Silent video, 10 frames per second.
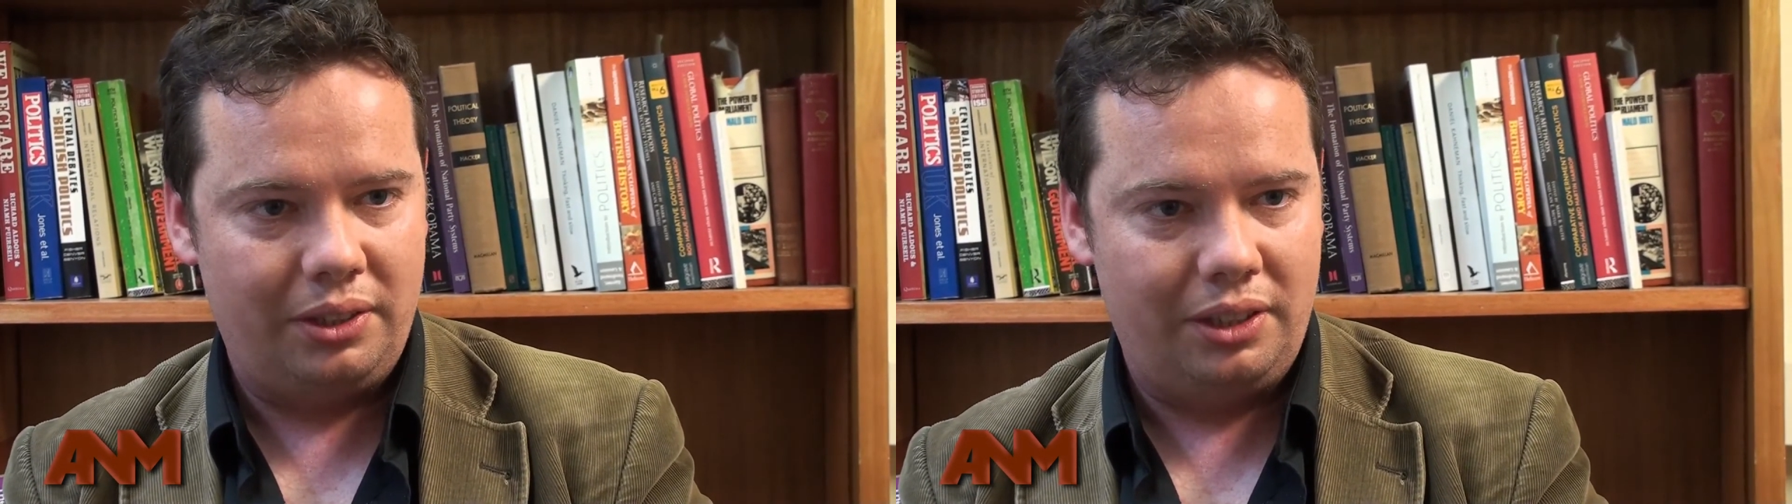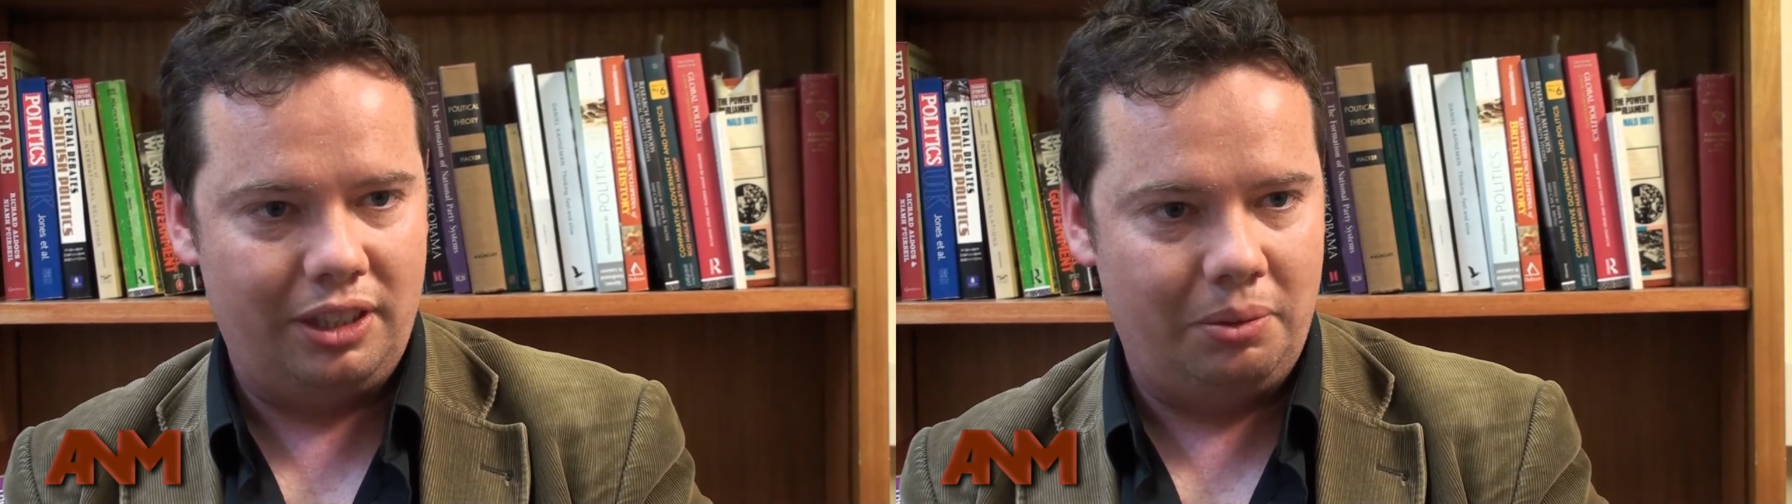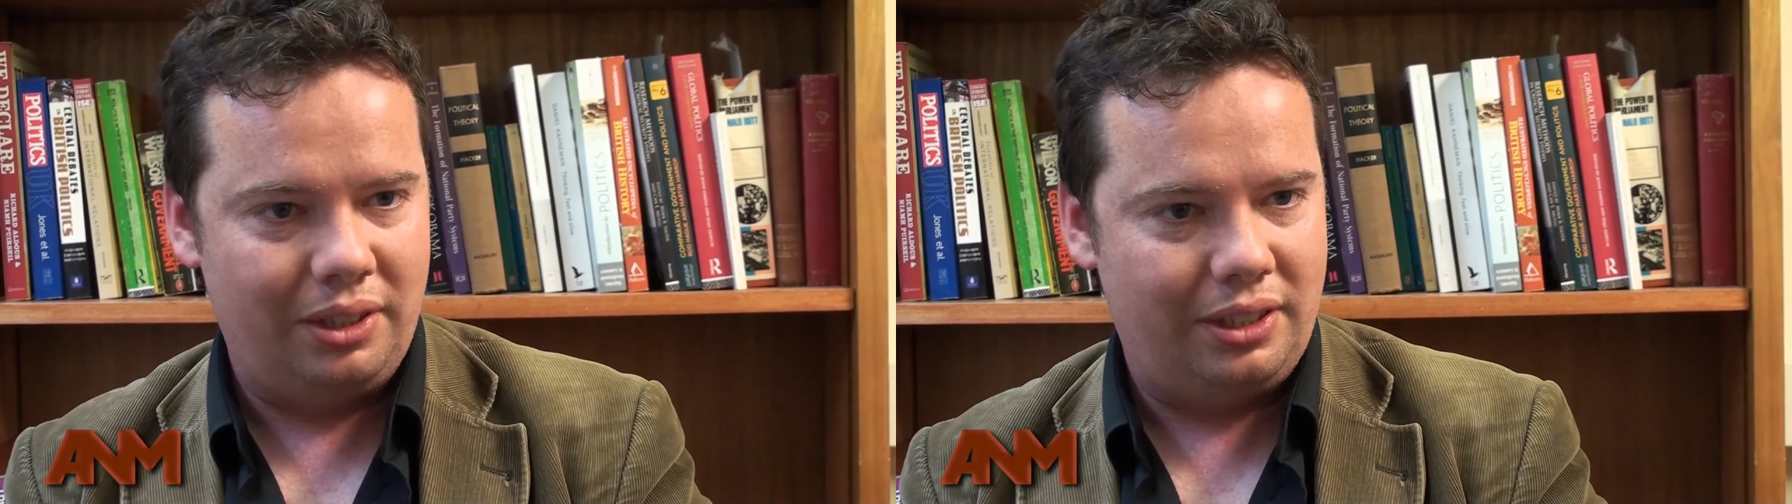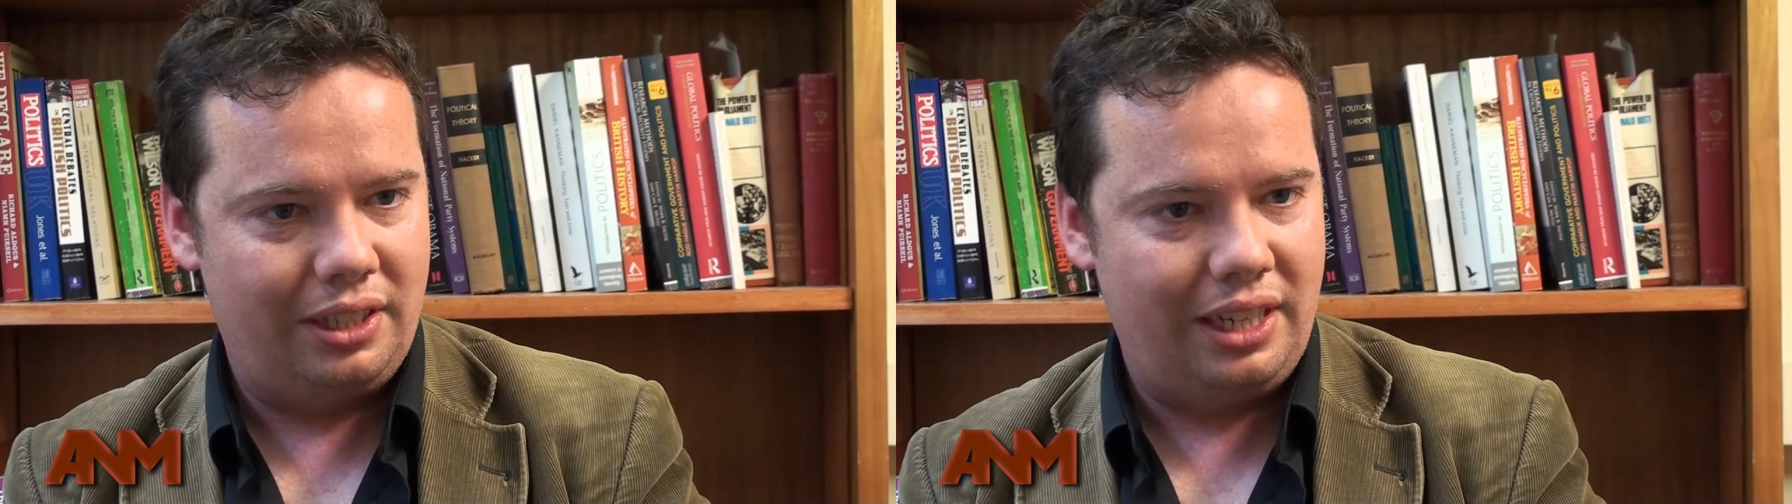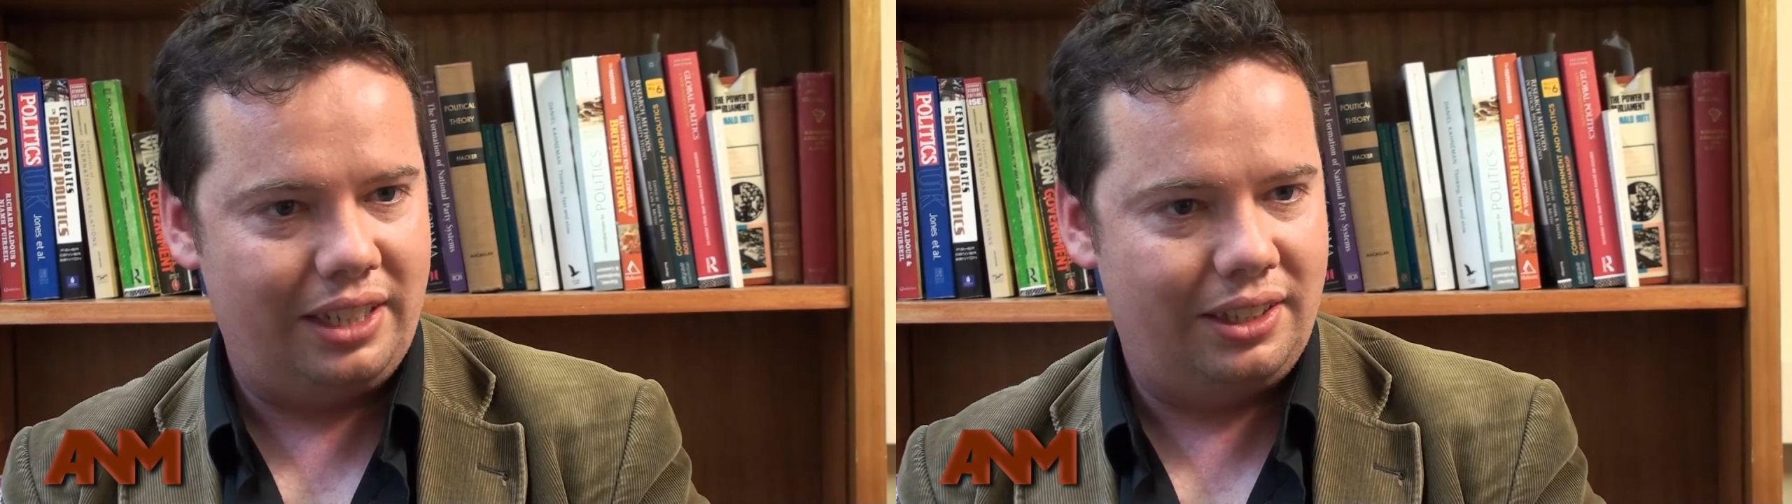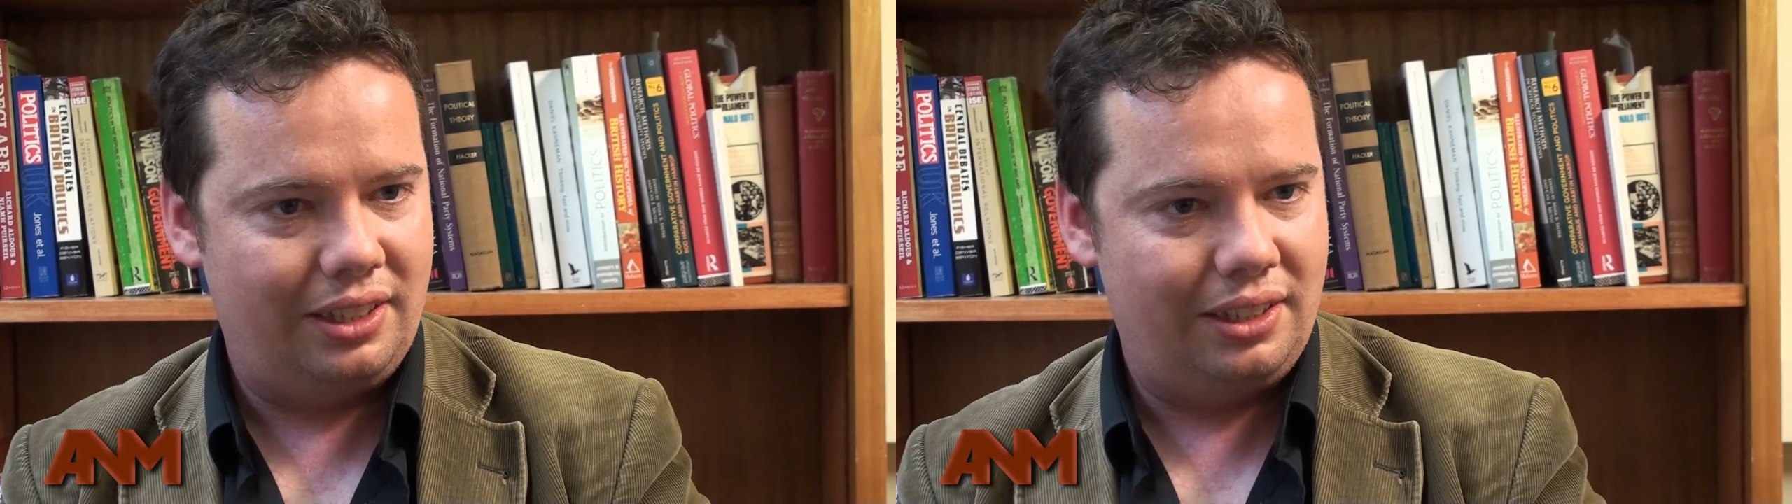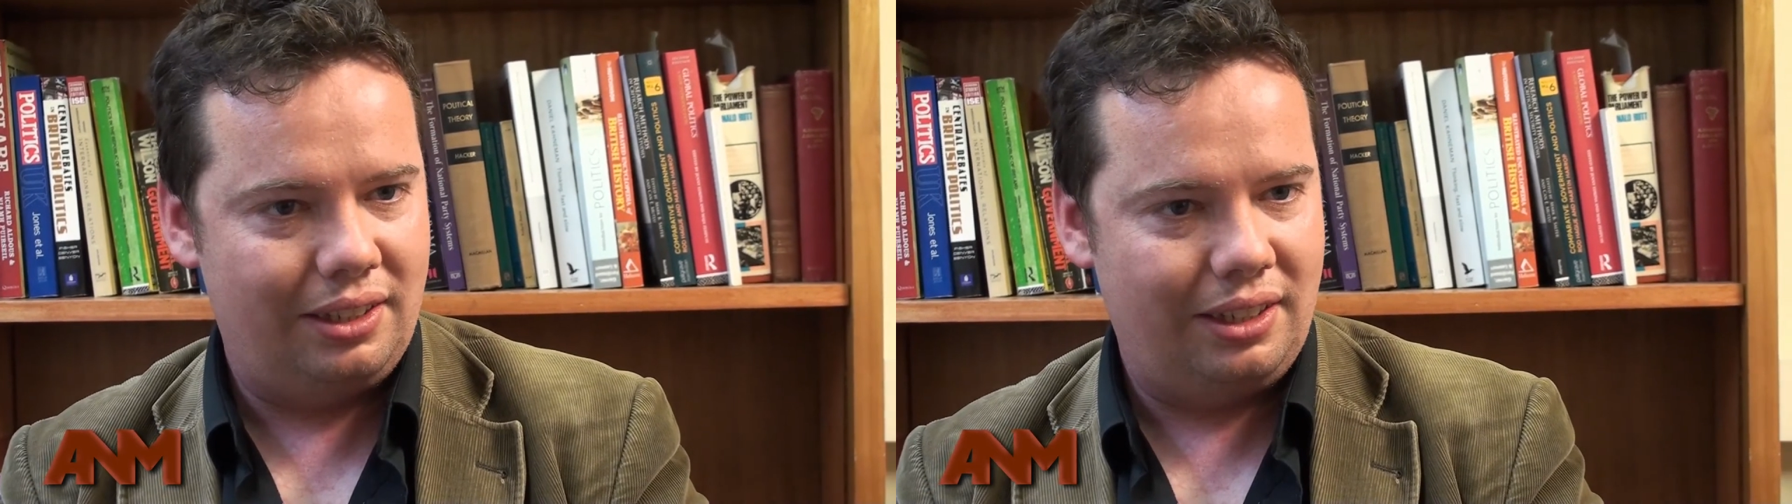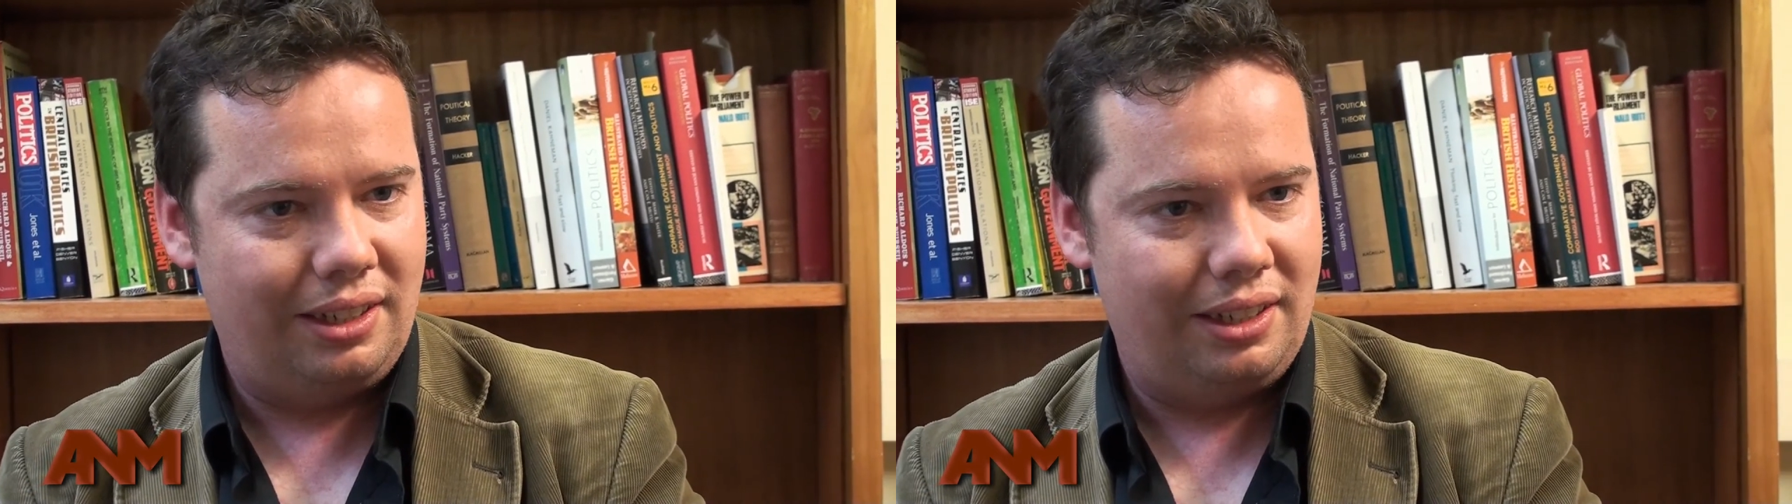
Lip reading: certain and wants to test